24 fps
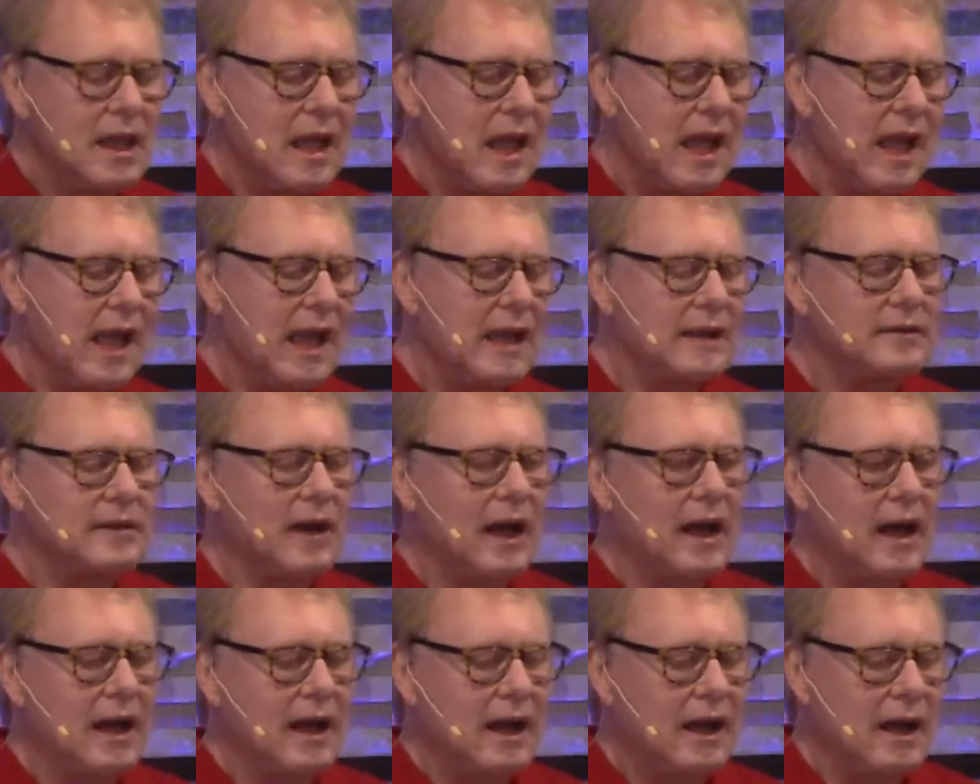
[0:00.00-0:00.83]
And
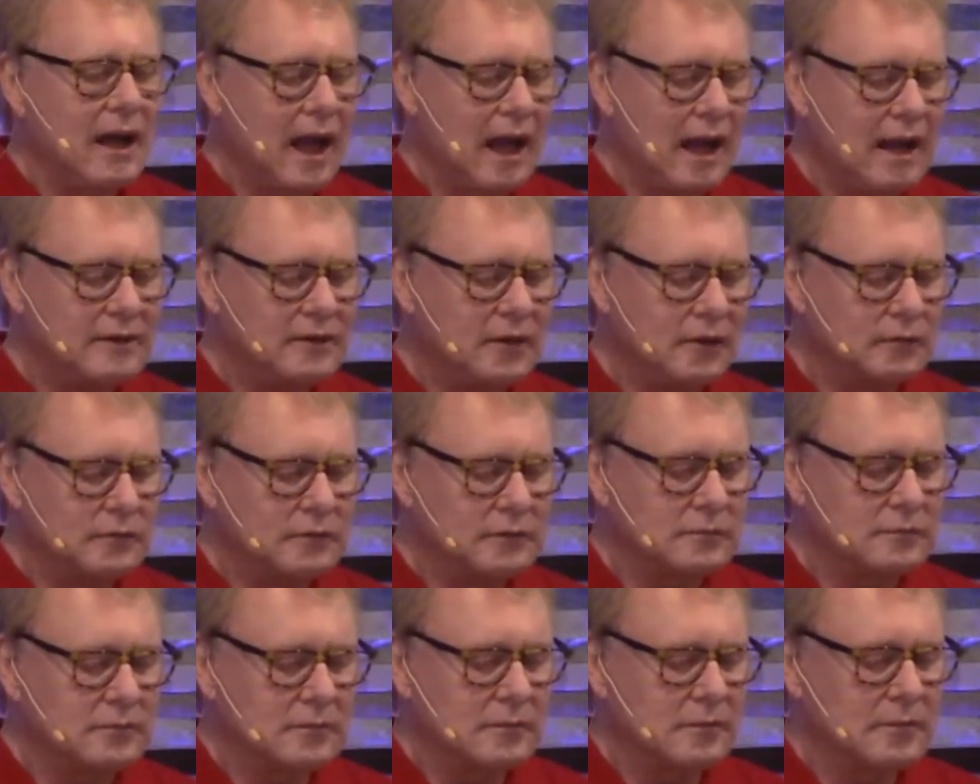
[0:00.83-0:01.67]
I don't
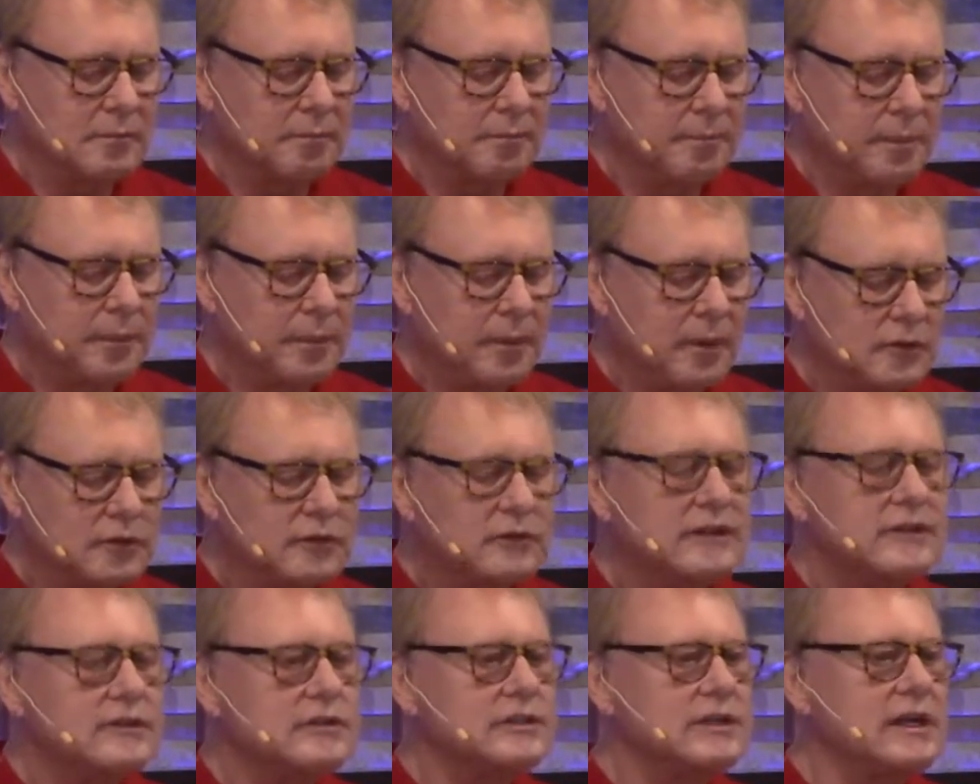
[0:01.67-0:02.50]

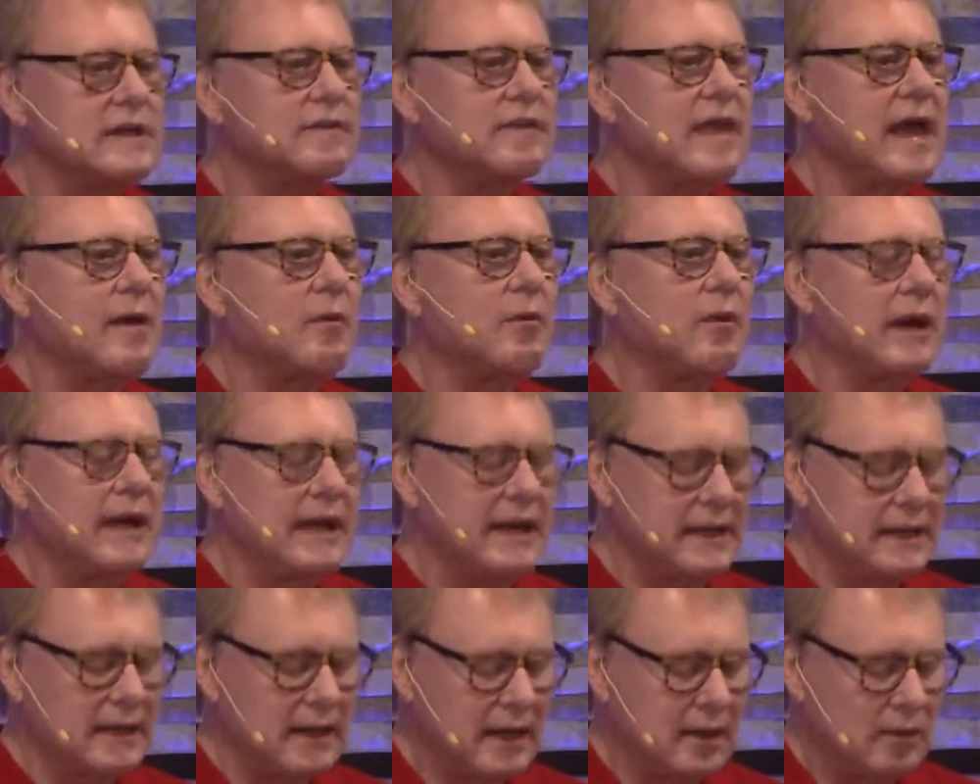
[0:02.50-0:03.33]
personally see it that way,
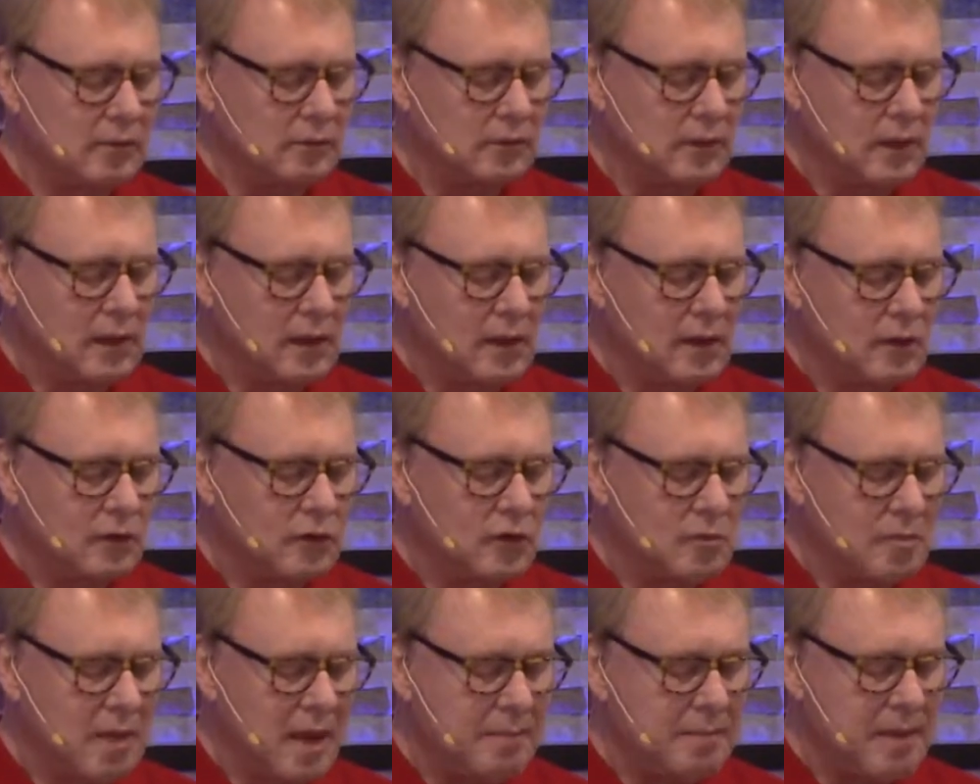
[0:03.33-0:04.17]
and I'll do
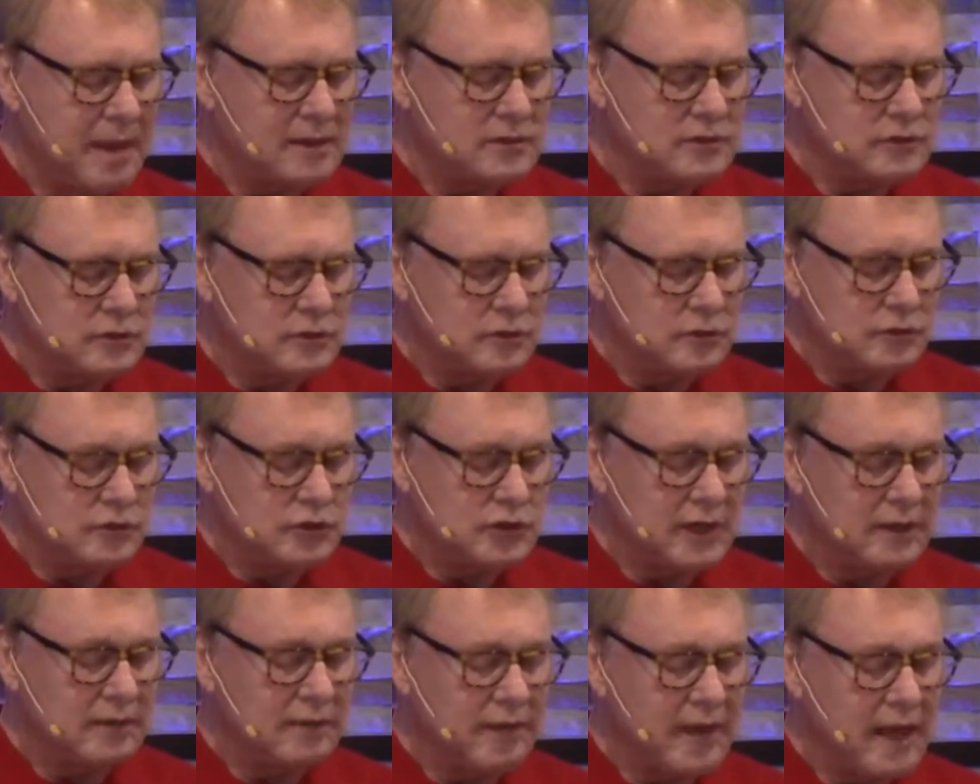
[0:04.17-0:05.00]
my best to
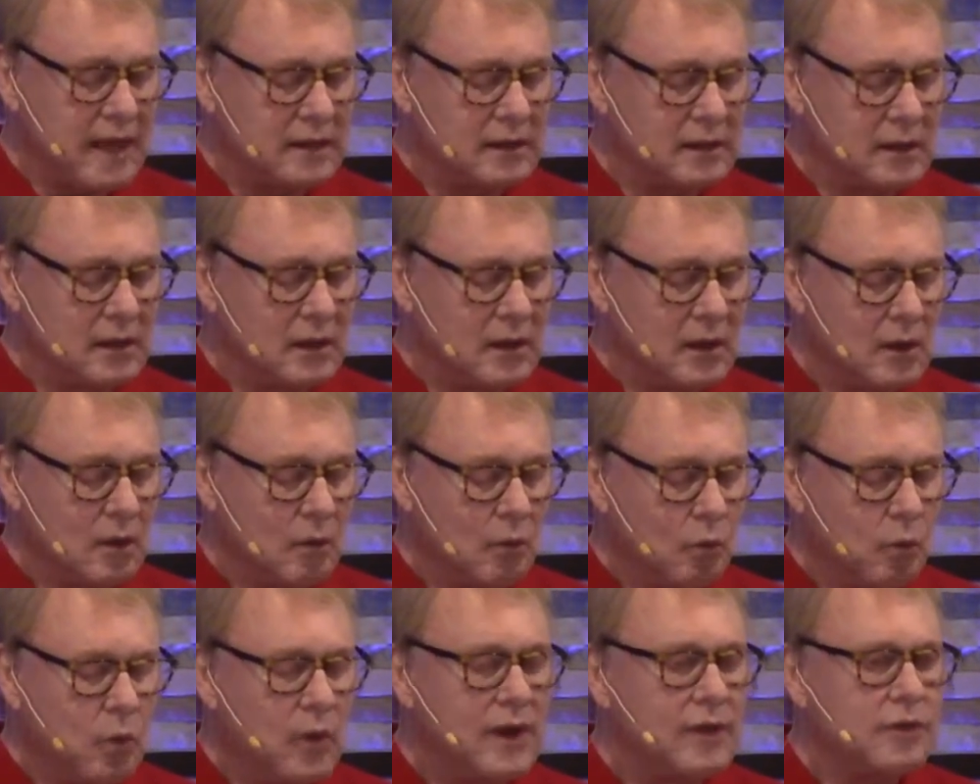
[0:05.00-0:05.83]
share that
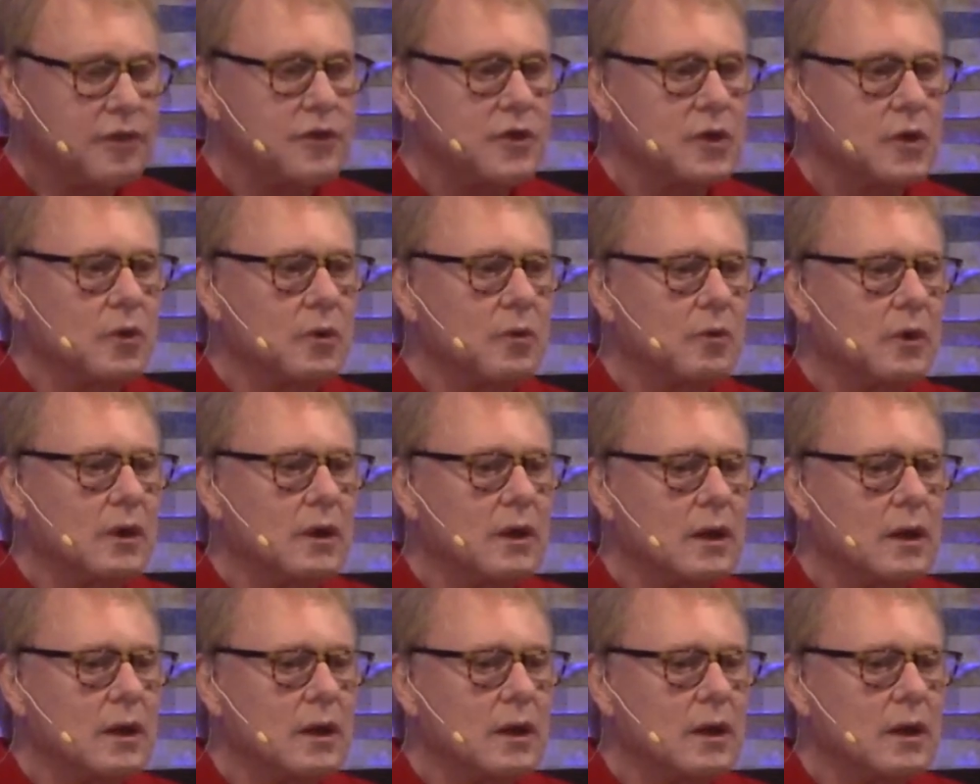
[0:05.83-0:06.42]
with you.